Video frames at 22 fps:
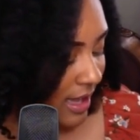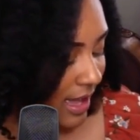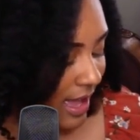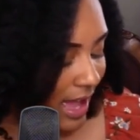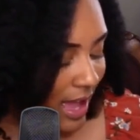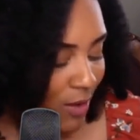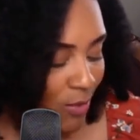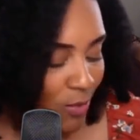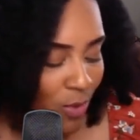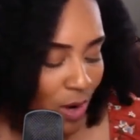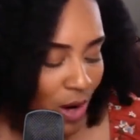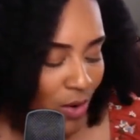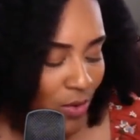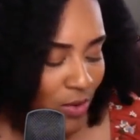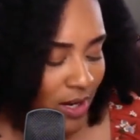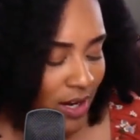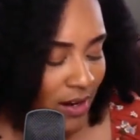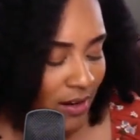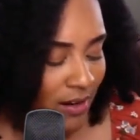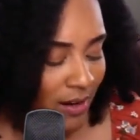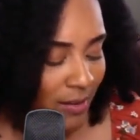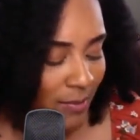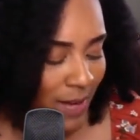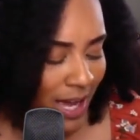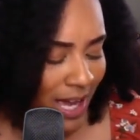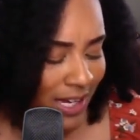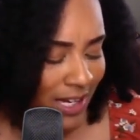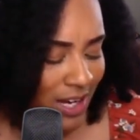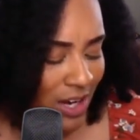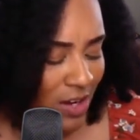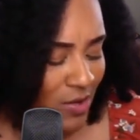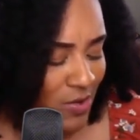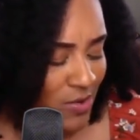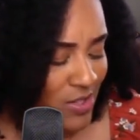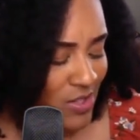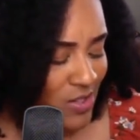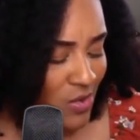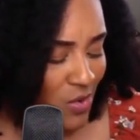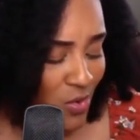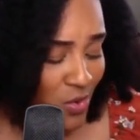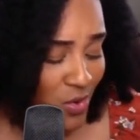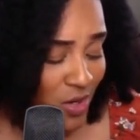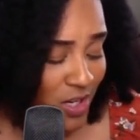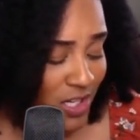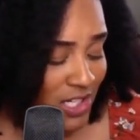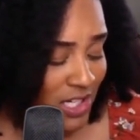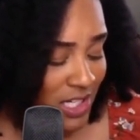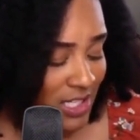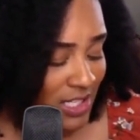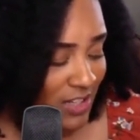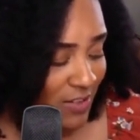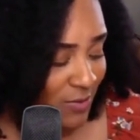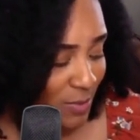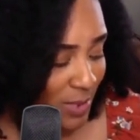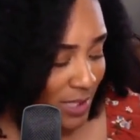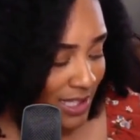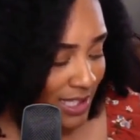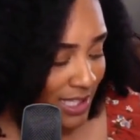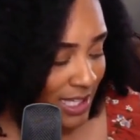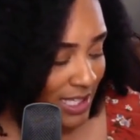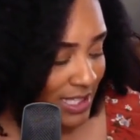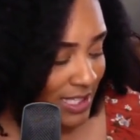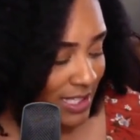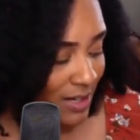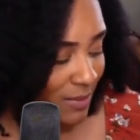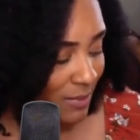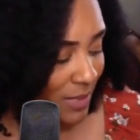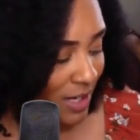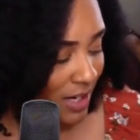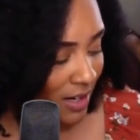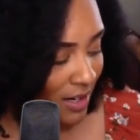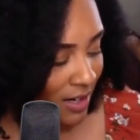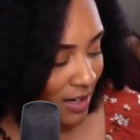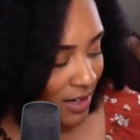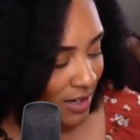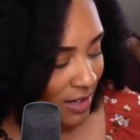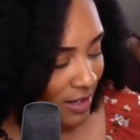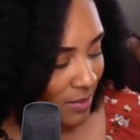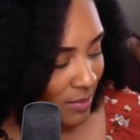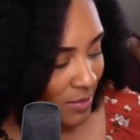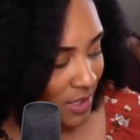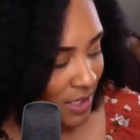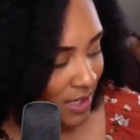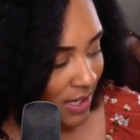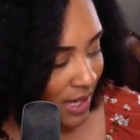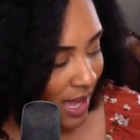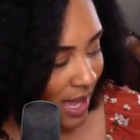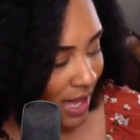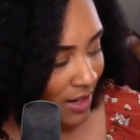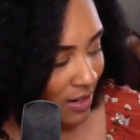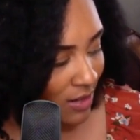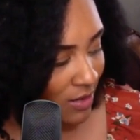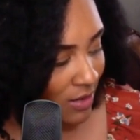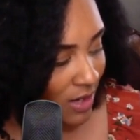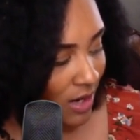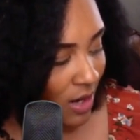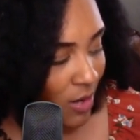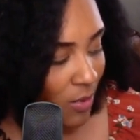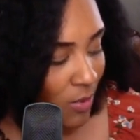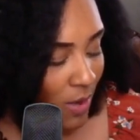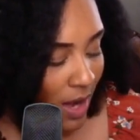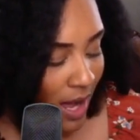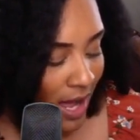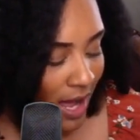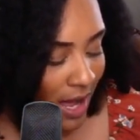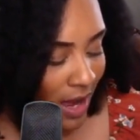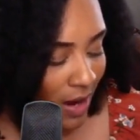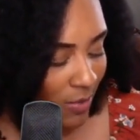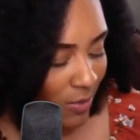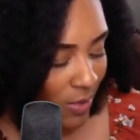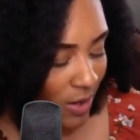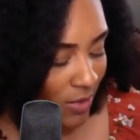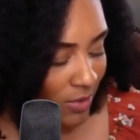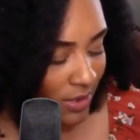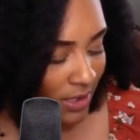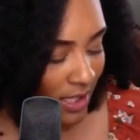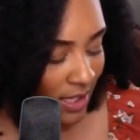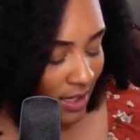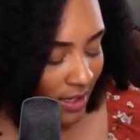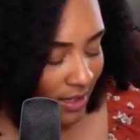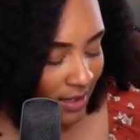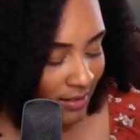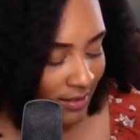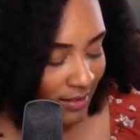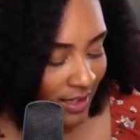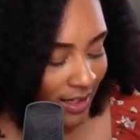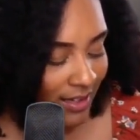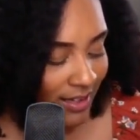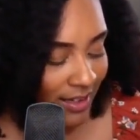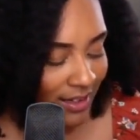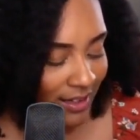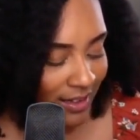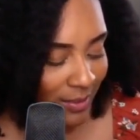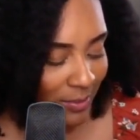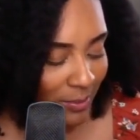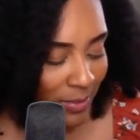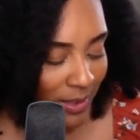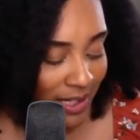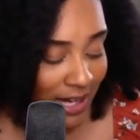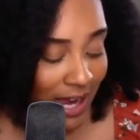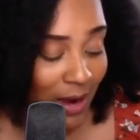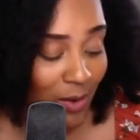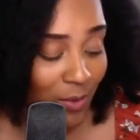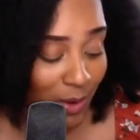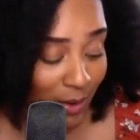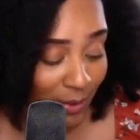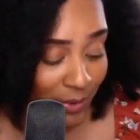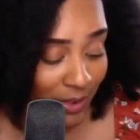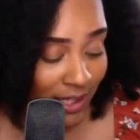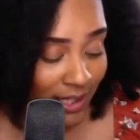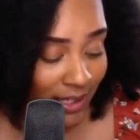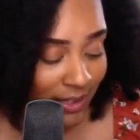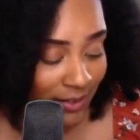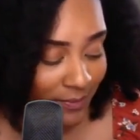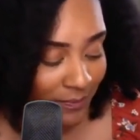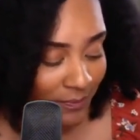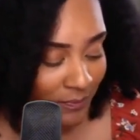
I wrote here in my notes origins of police in America, but I don't know why I wrote that, but I wrote it.